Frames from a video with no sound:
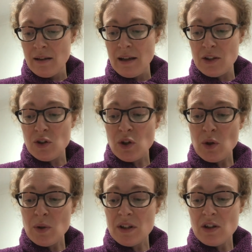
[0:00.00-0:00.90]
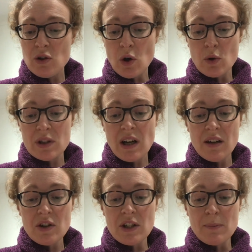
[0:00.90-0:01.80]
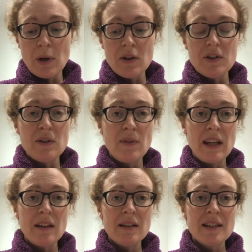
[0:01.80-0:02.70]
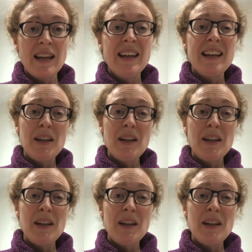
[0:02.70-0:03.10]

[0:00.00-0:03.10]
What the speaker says: As soon as the dog touched his master's fingers, he